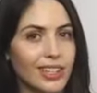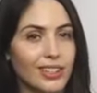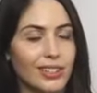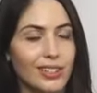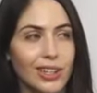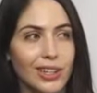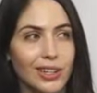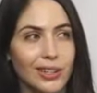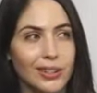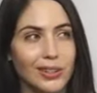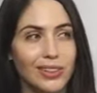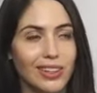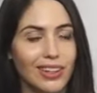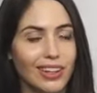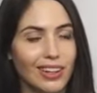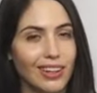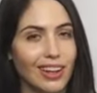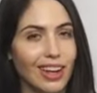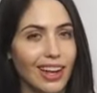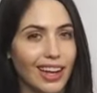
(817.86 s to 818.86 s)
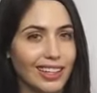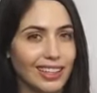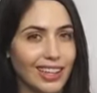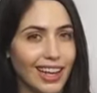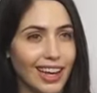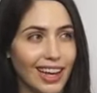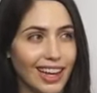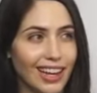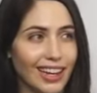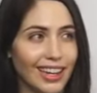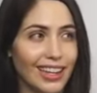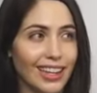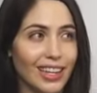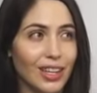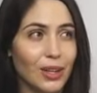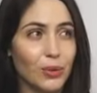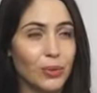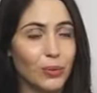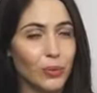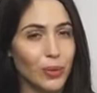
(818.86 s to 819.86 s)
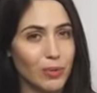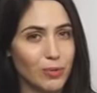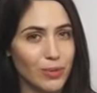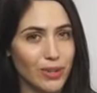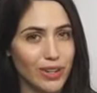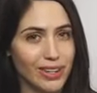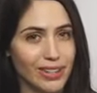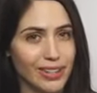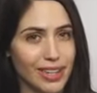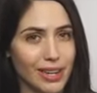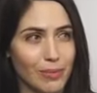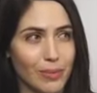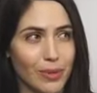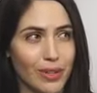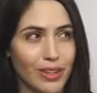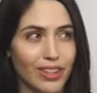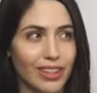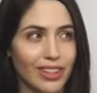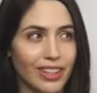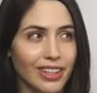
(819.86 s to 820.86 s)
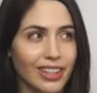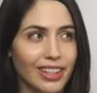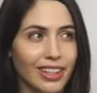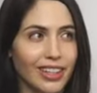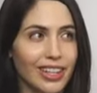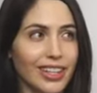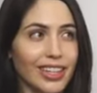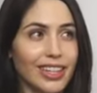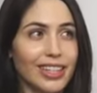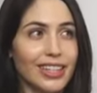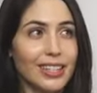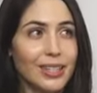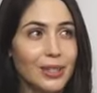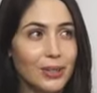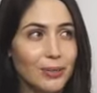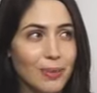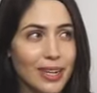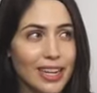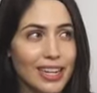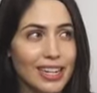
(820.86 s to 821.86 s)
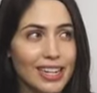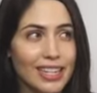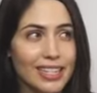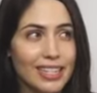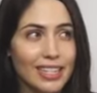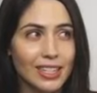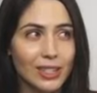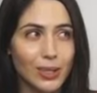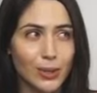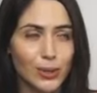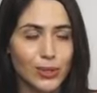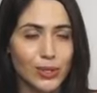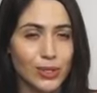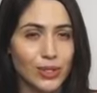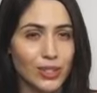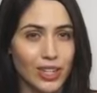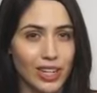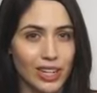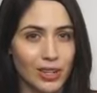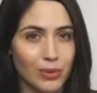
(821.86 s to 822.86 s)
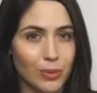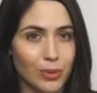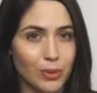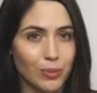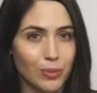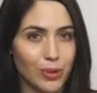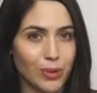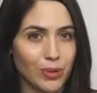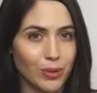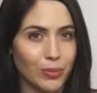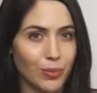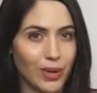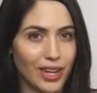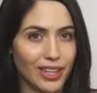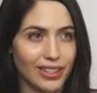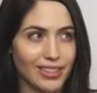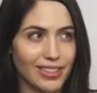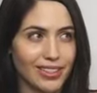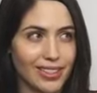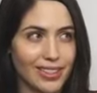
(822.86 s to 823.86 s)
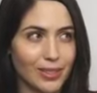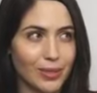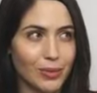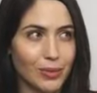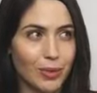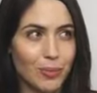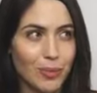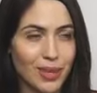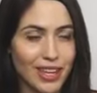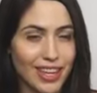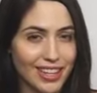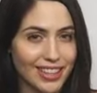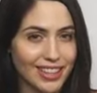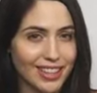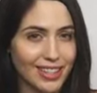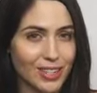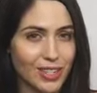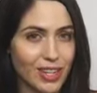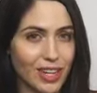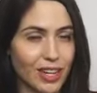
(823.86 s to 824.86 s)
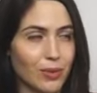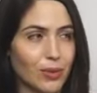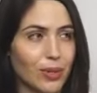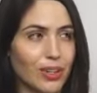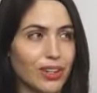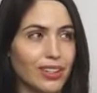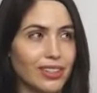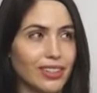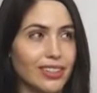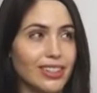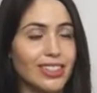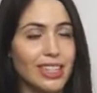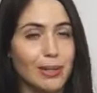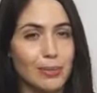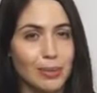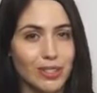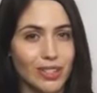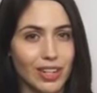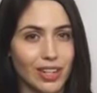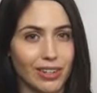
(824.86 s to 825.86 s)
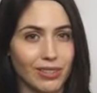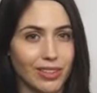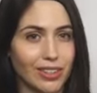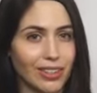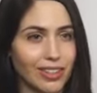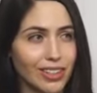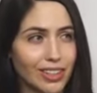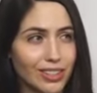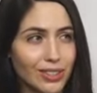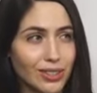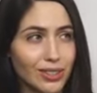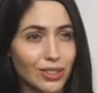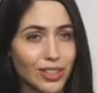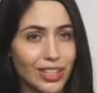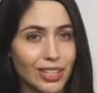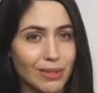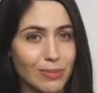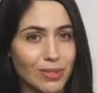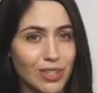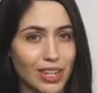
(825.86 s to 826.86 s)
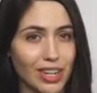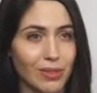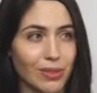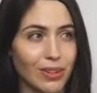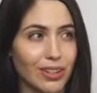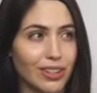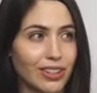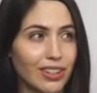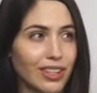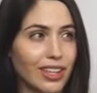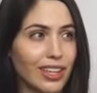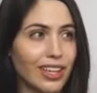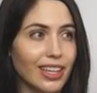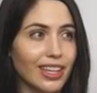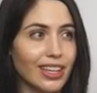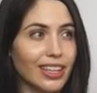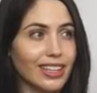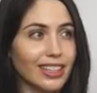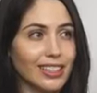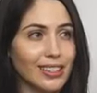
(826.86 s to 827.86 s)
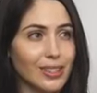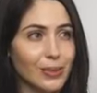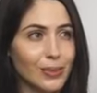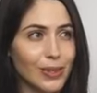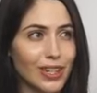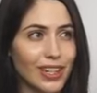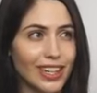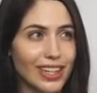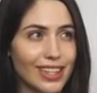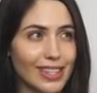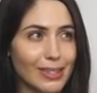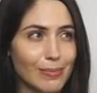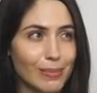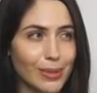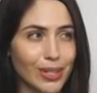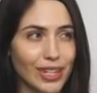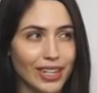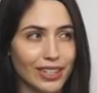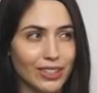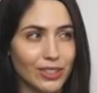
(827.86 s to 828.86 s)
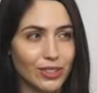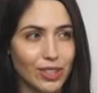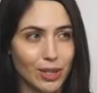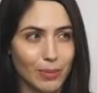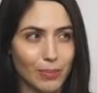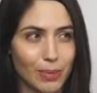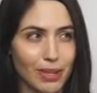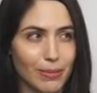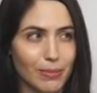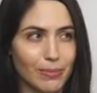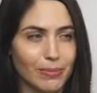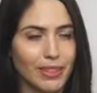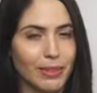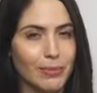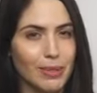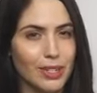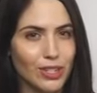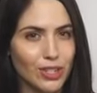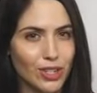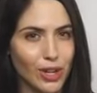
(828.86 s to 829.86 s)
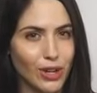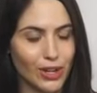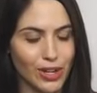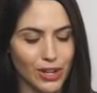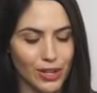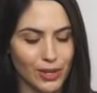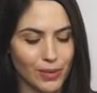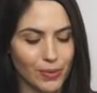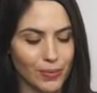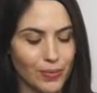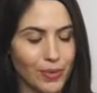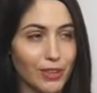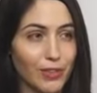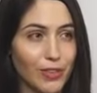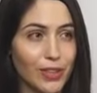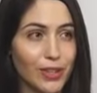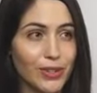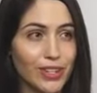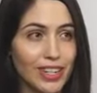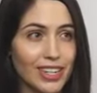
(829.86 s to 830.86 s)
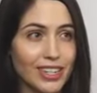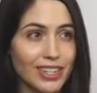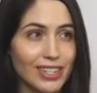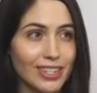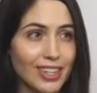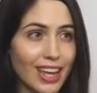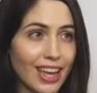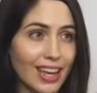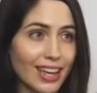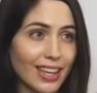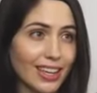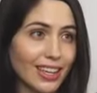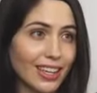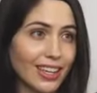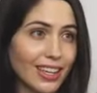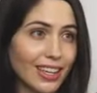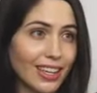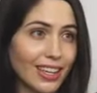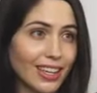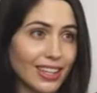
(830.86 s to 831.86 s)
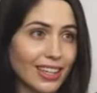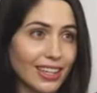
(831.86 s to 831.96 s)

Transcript: So I lied. One more example. You may need to use the chain rule more than once. Repeat the chain rule, double chain rule, or extreme chain rule. This is where it gets pretty trippy. Let me show you. If you need to take